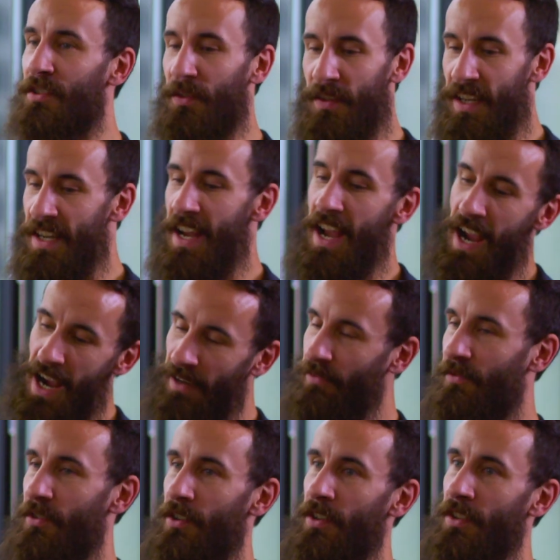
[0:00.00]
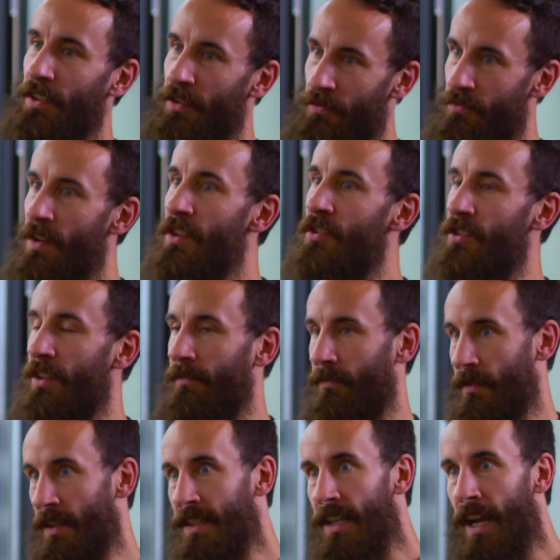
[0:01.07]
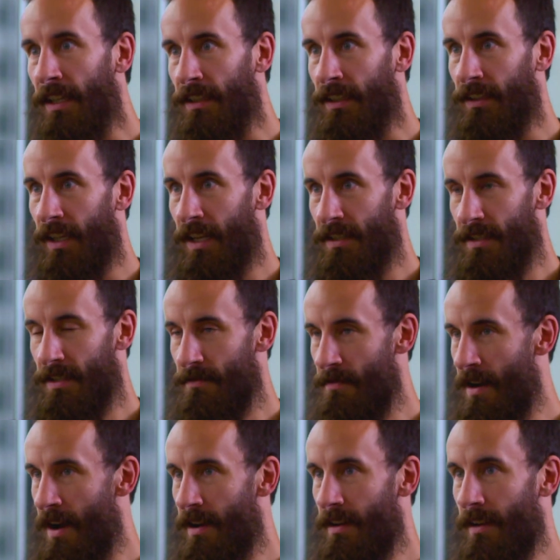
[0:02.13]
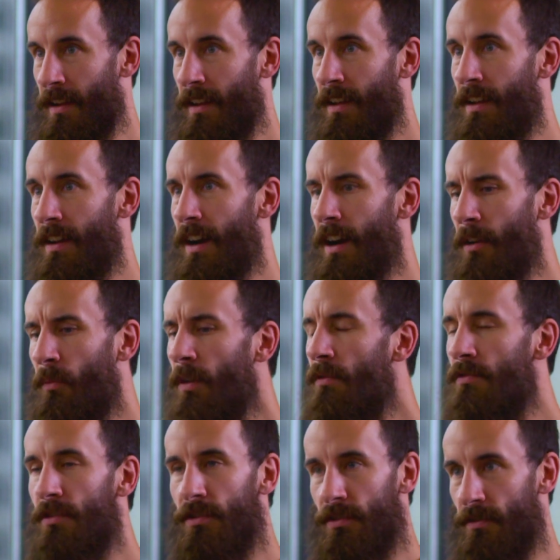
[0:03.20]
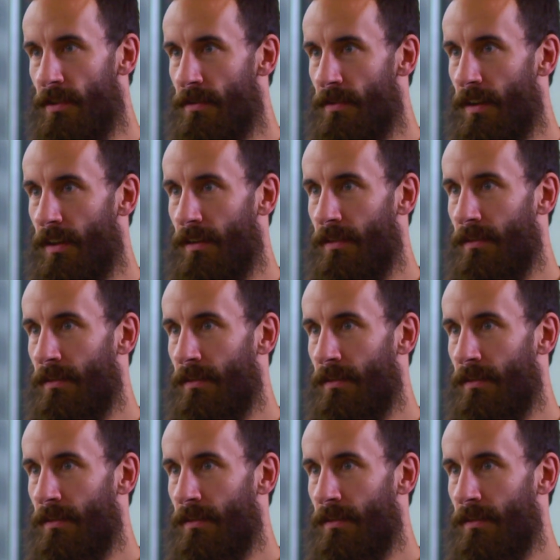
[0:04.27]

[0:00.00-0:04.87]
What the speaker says: So then after you registered for these acting classes, right? Where was the studio at?